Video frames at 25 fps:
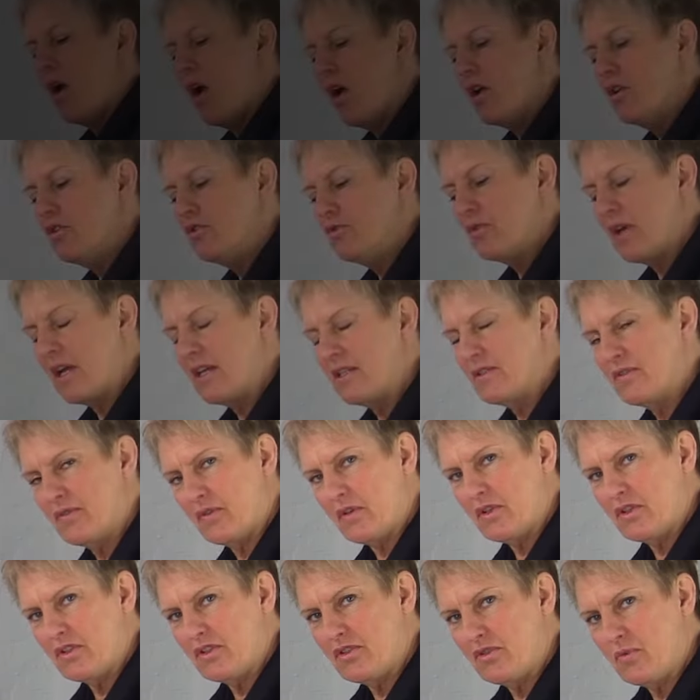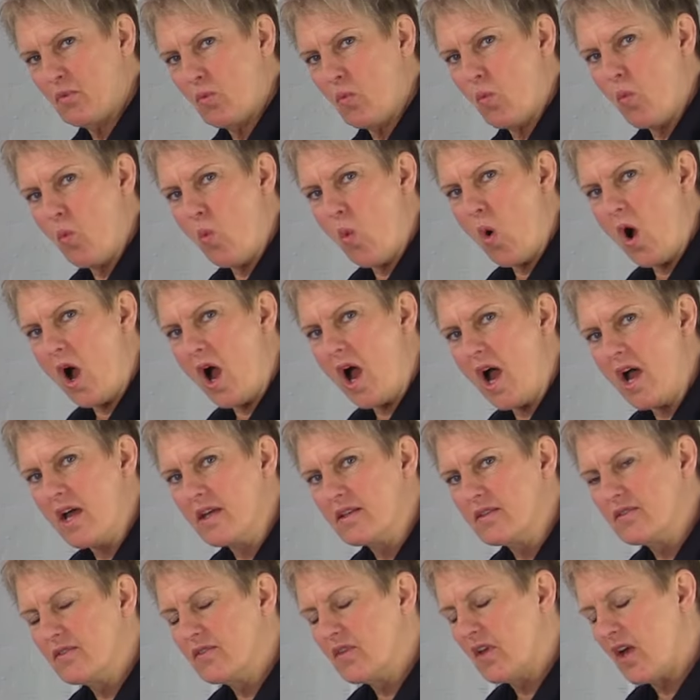Transverse
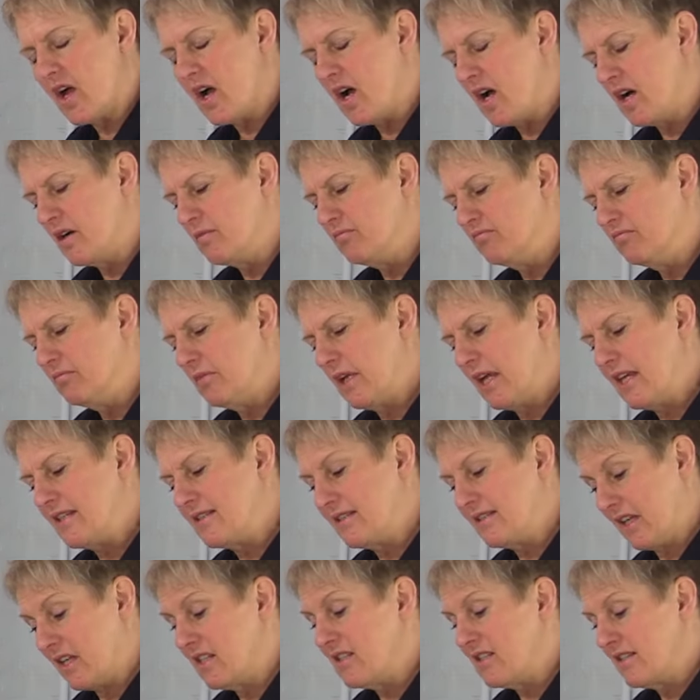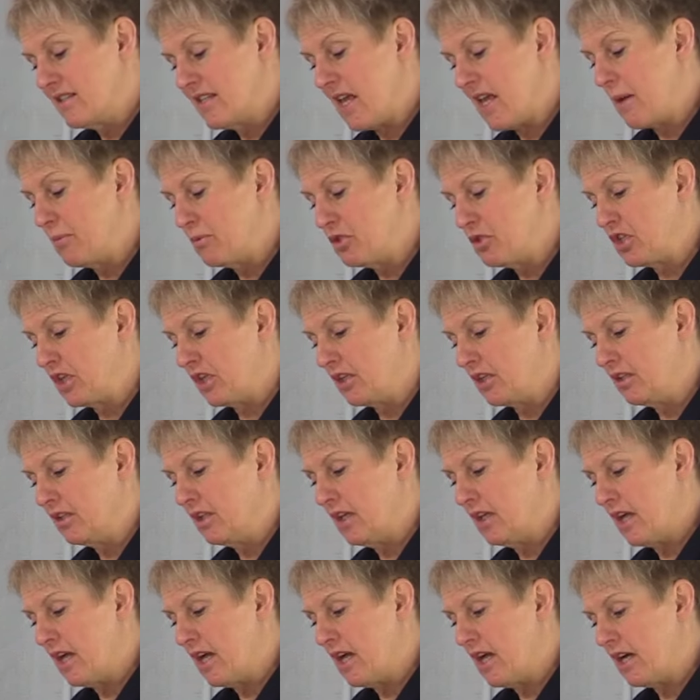was, its conception
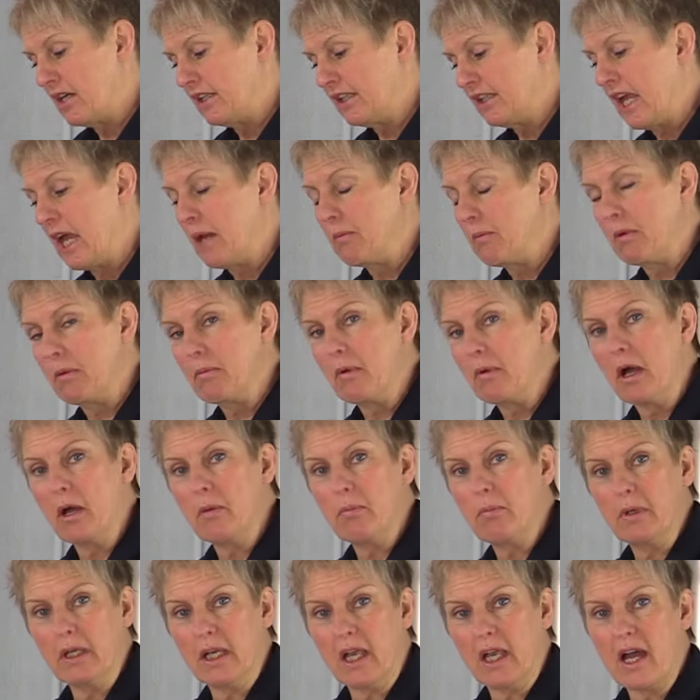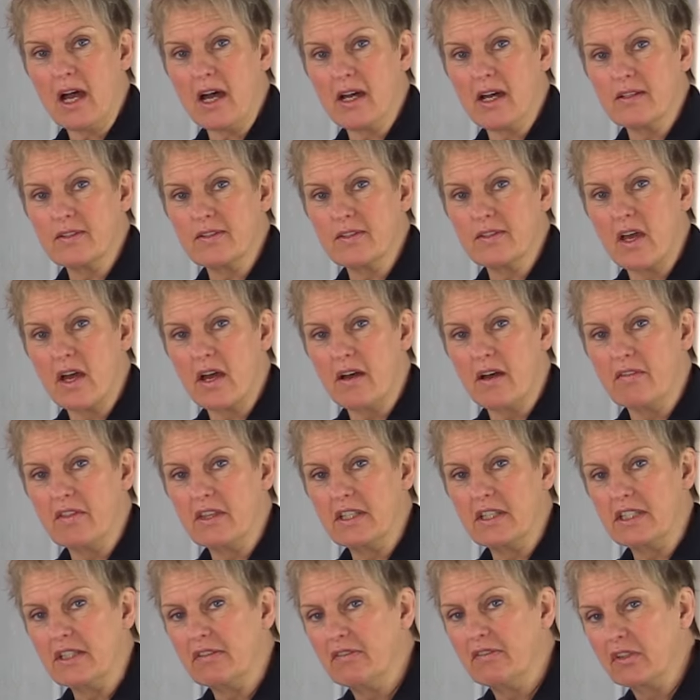came about because of
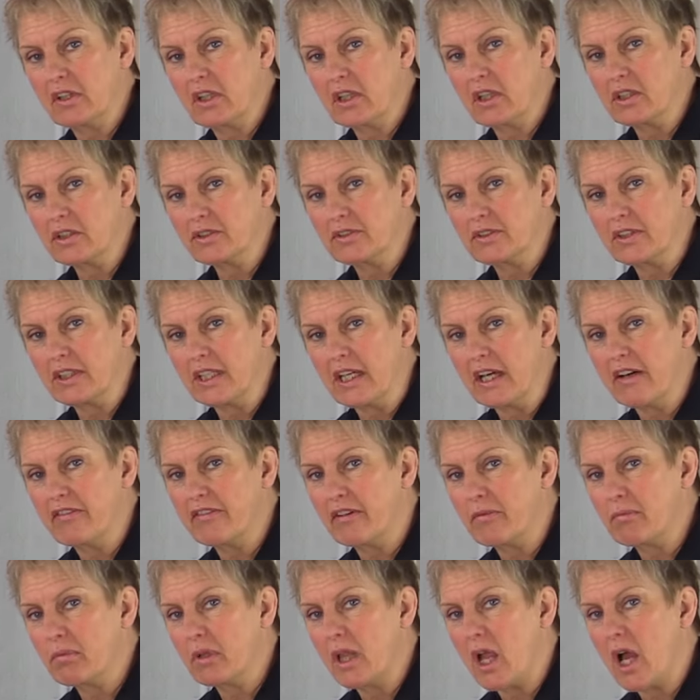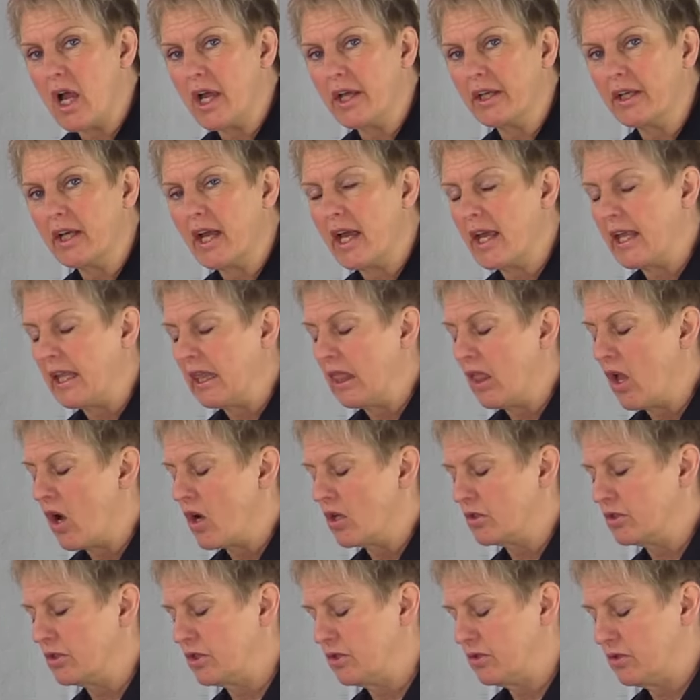the difficulty of applying a
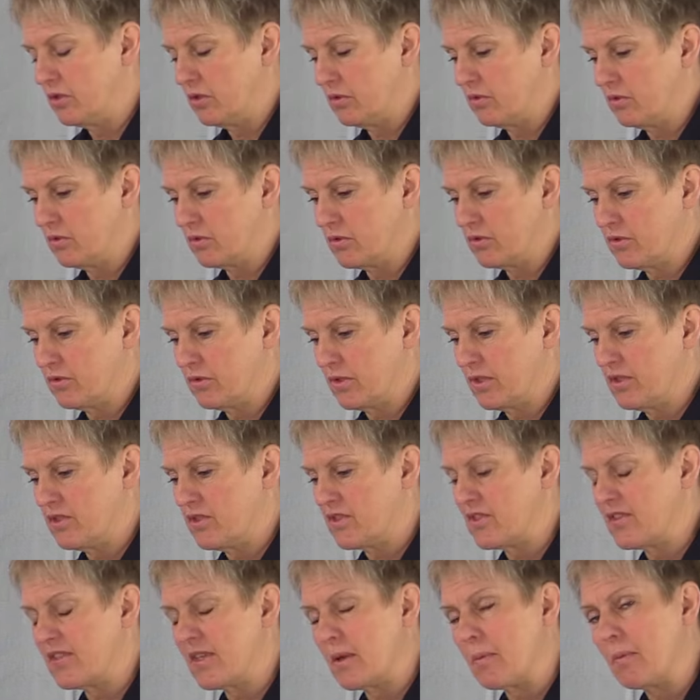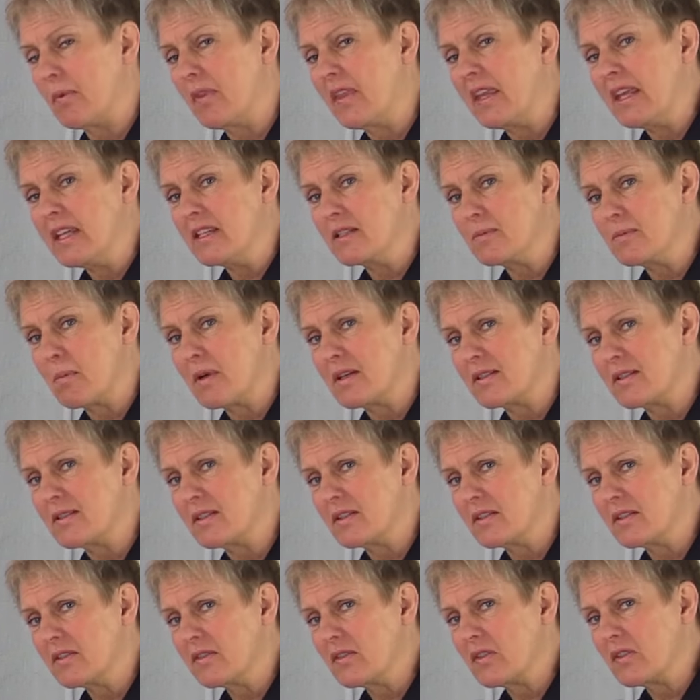longitudinal stretch to some of these
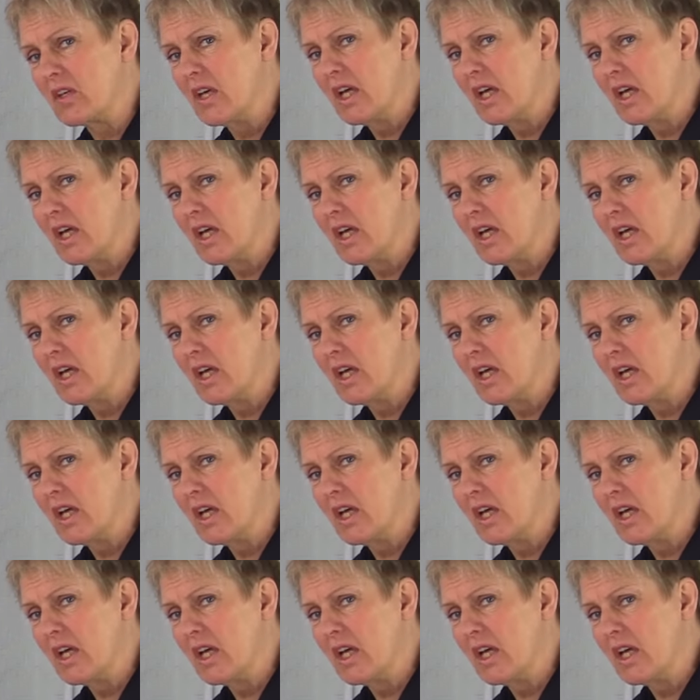muscles.